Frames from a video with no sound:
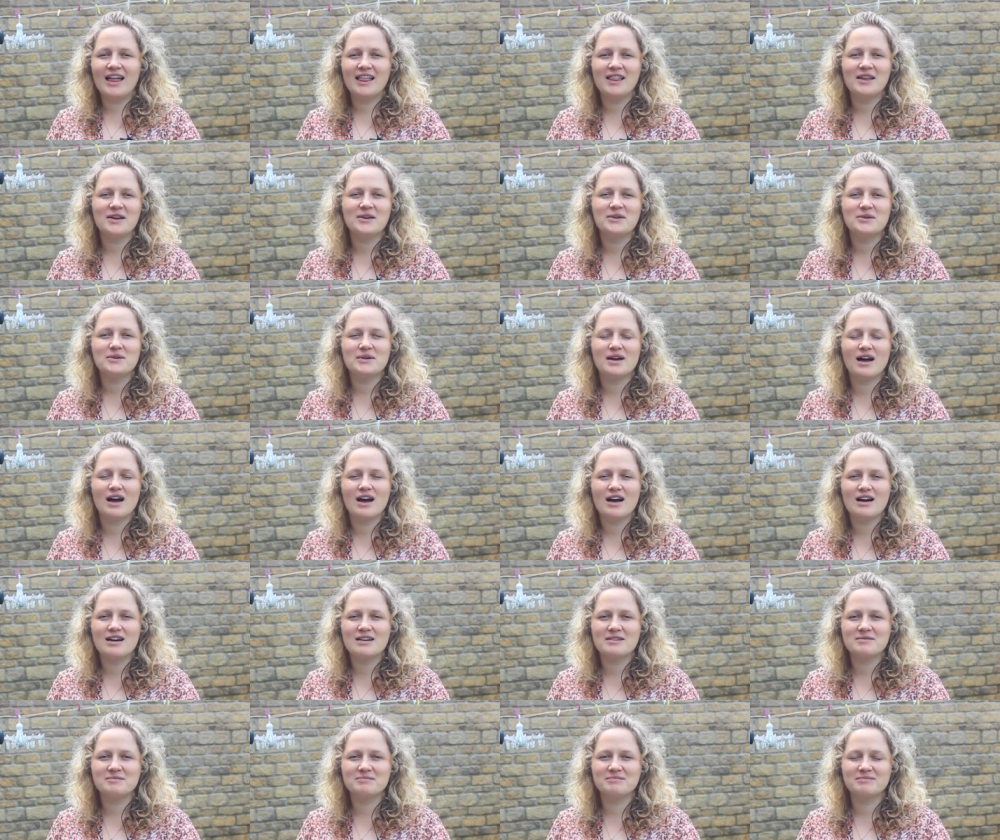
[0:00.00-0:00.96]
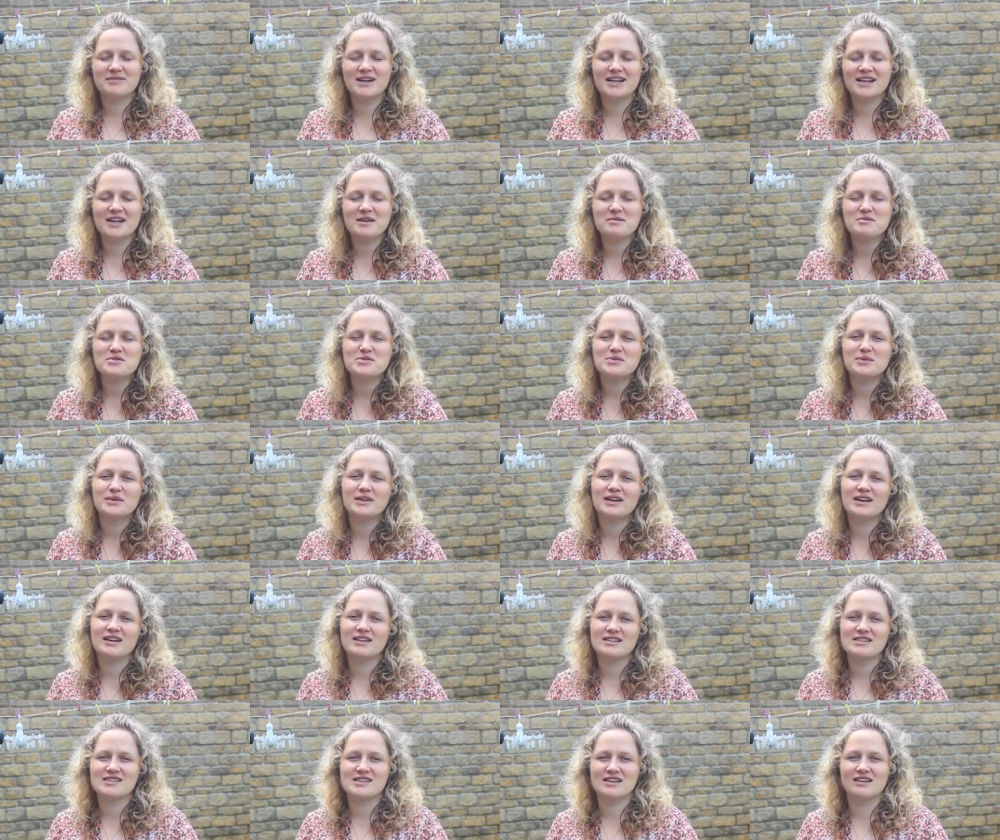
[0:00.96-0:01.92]
Hello, um, my name is
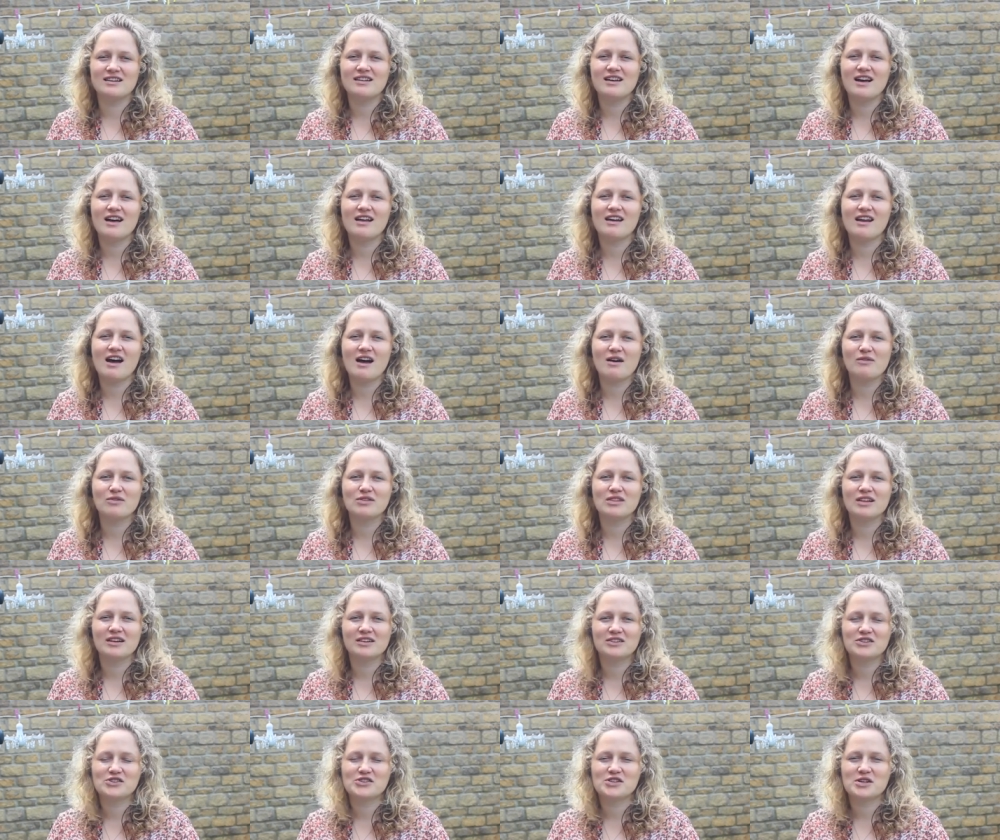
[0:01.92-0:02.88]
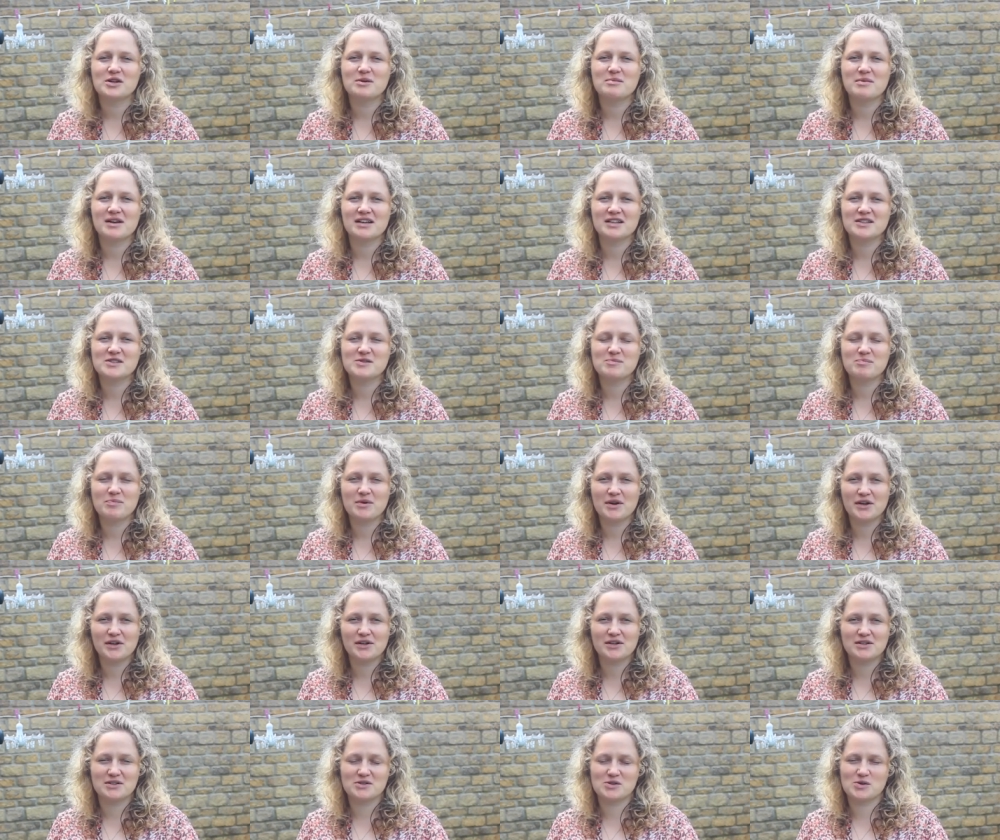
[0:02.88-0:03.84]
Renate and I would like to share my
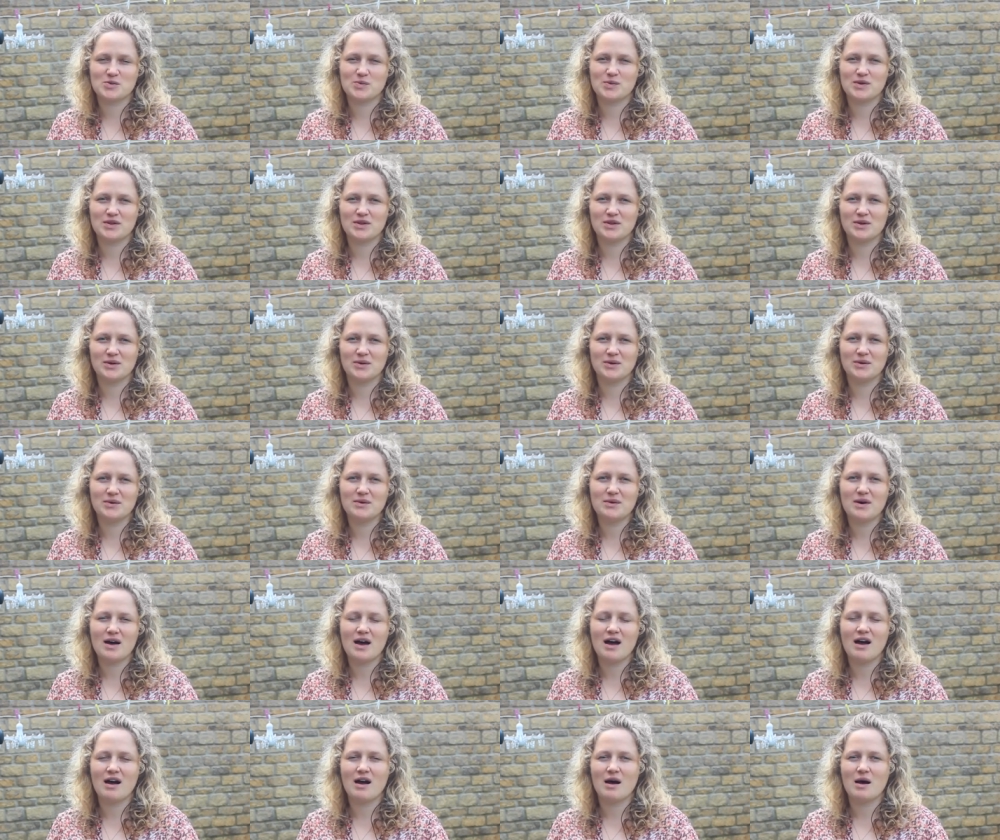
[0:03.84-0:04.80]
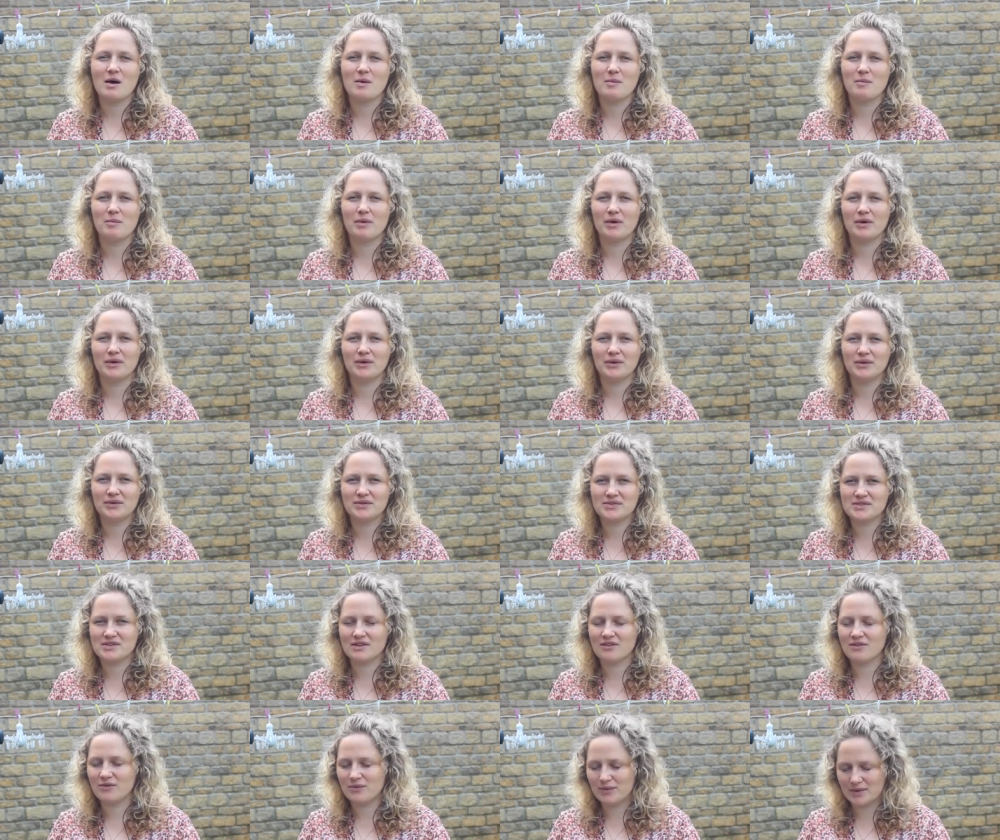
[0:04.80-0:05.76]
experience with you uh, by
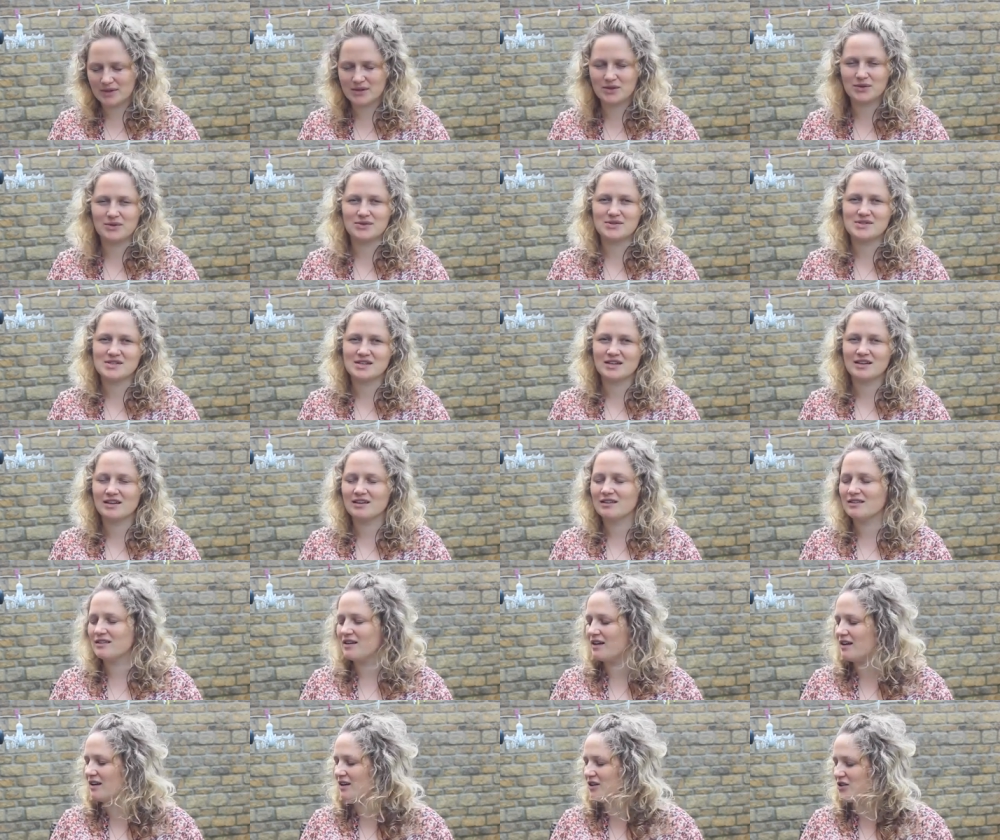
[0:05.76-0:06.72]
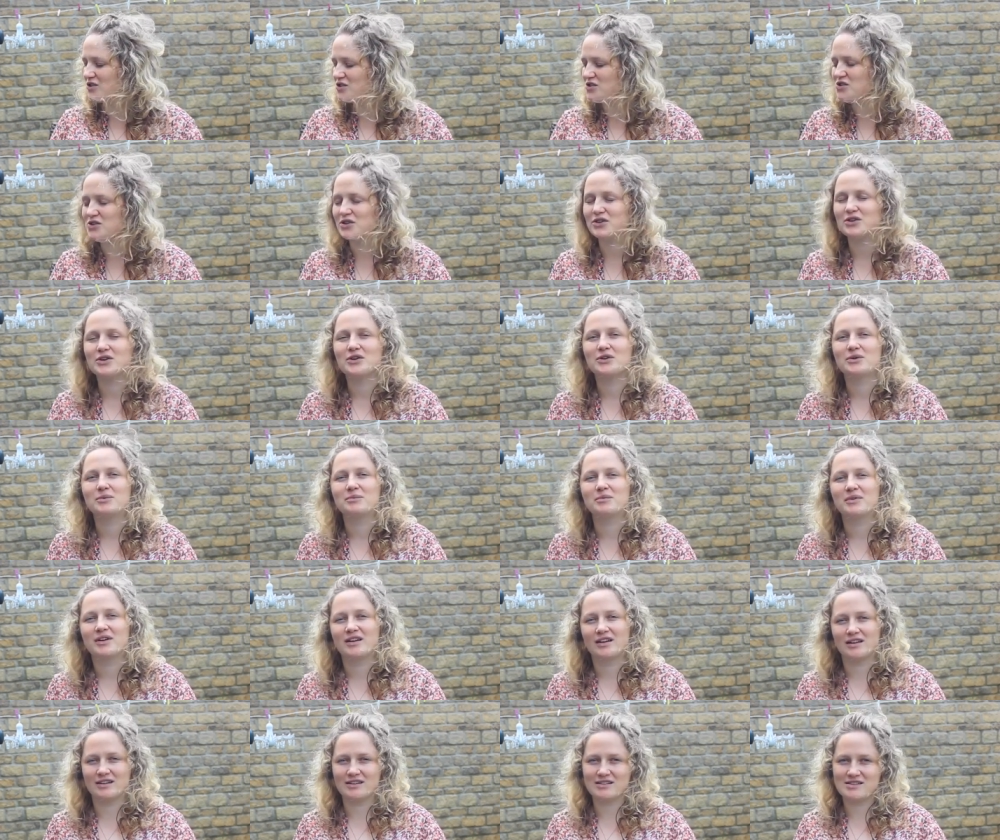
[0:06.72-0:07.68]
use, with using the Osteonorm
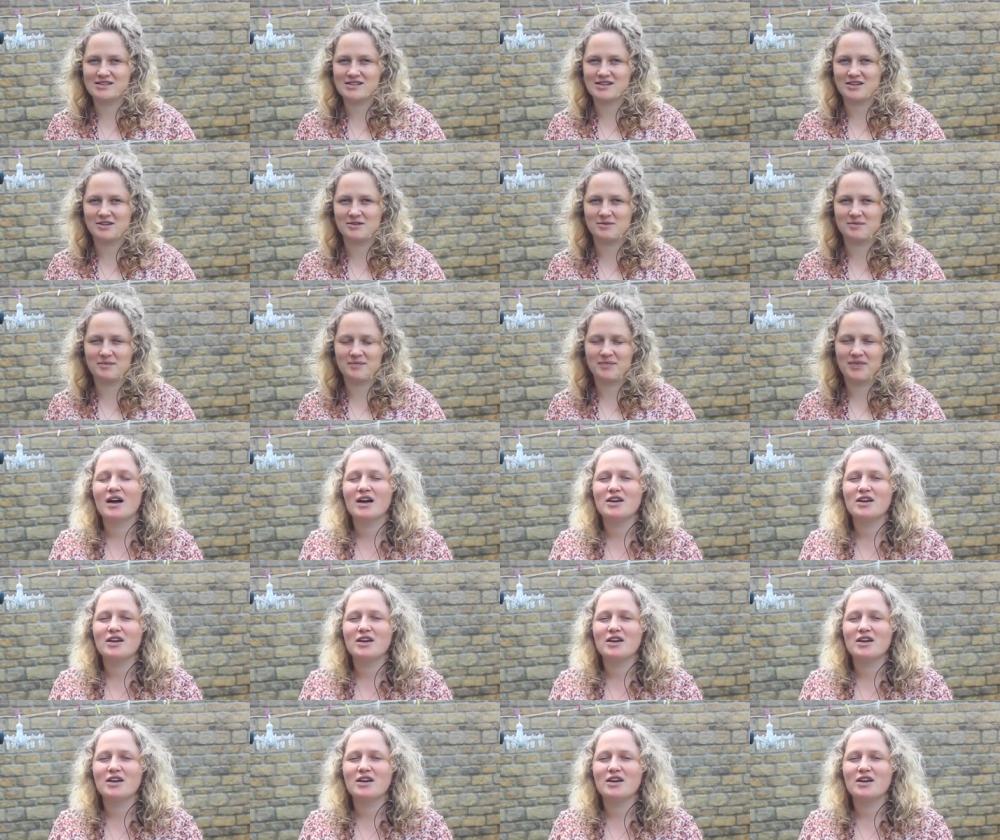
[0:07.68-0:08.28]
Calcium.